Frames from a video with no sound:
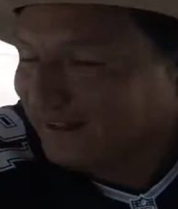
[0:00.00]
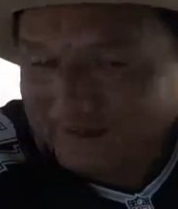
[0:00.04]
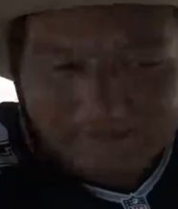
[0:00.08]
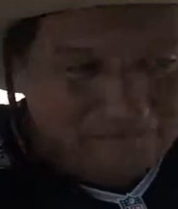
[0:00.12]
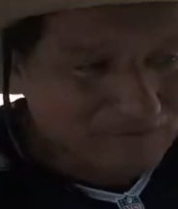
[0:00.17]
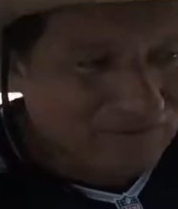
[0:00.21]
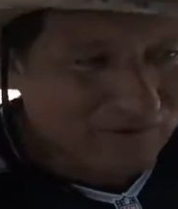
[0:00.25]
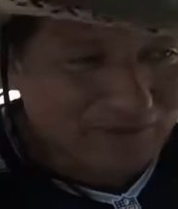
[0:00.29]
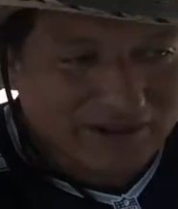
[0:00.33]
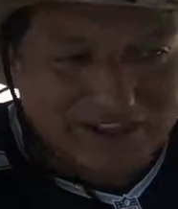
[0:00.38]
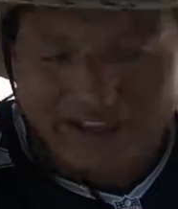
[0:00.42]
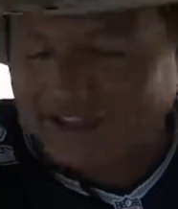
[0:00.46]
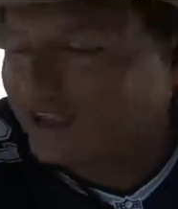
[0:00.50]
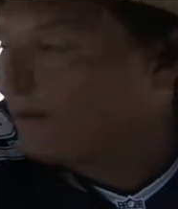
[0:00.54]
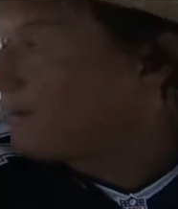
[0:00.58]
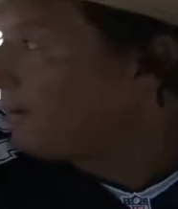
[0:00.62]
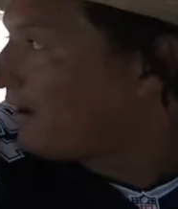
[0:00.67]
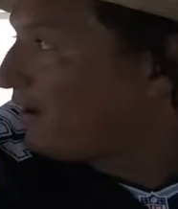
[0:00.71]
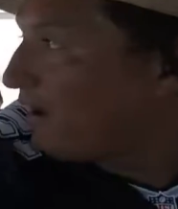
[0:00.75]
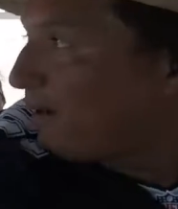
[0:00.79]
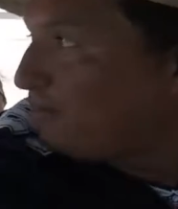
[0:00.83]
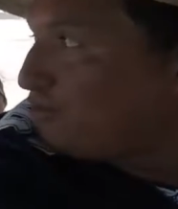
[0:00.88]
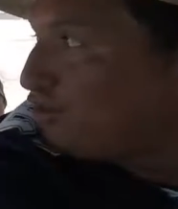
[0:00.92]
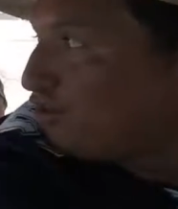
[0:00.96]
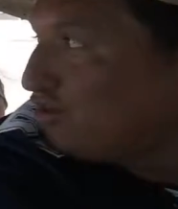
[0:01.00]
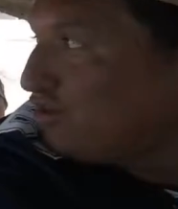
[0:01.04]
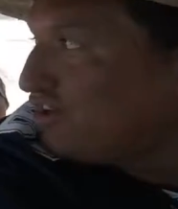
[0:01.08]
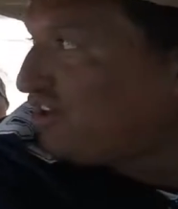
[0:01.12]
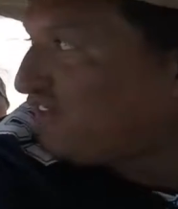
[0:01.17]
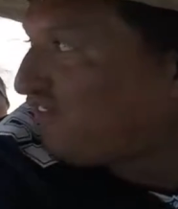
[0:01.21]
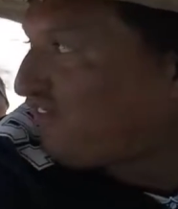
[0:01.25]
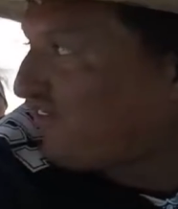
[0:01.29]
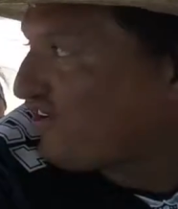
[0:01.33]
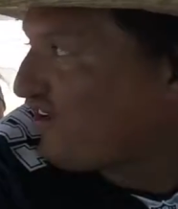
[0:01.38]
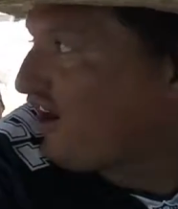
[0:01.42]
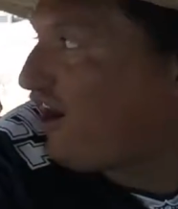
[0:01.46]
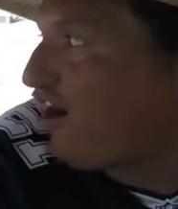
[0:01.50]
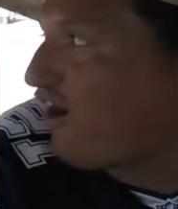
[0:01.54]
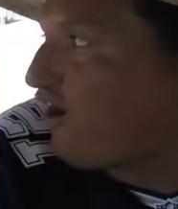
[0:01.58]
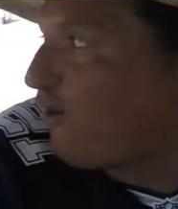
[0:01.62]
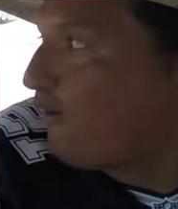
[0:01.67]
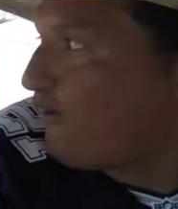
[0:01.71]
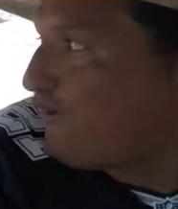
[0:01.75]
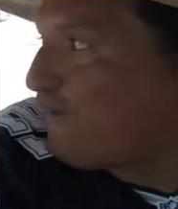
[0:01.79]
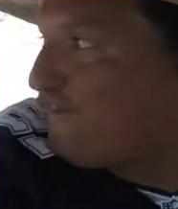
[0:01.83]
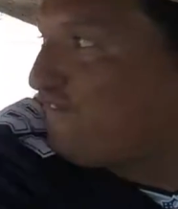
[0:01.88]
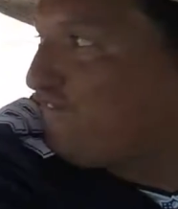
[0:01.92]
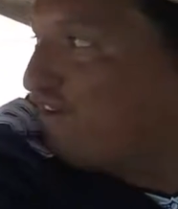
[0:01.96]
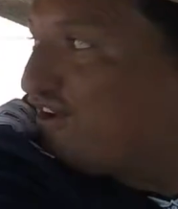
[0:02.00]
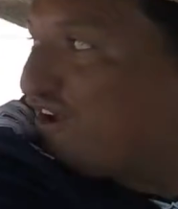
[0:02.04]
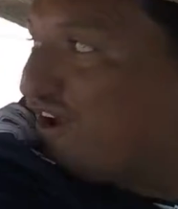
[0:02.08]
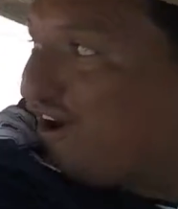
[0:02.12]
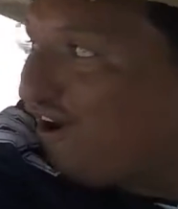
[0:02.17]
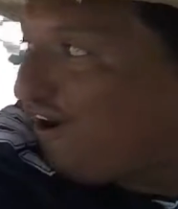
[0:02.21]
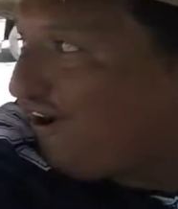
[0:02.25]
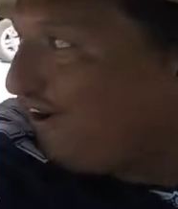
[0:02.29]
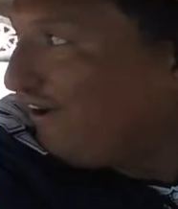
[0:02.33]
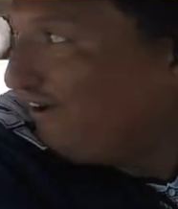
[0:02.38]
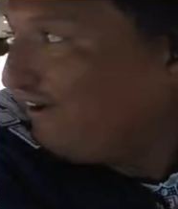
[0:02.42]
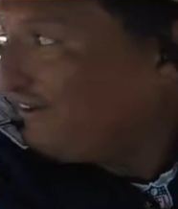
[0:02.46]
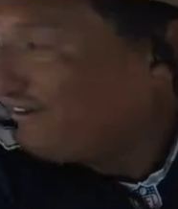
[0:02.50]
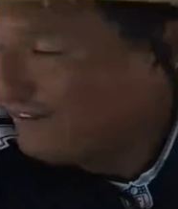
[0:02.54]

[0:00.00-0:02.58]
Before we get hit by, I'm doing this for y'all, only for y'all.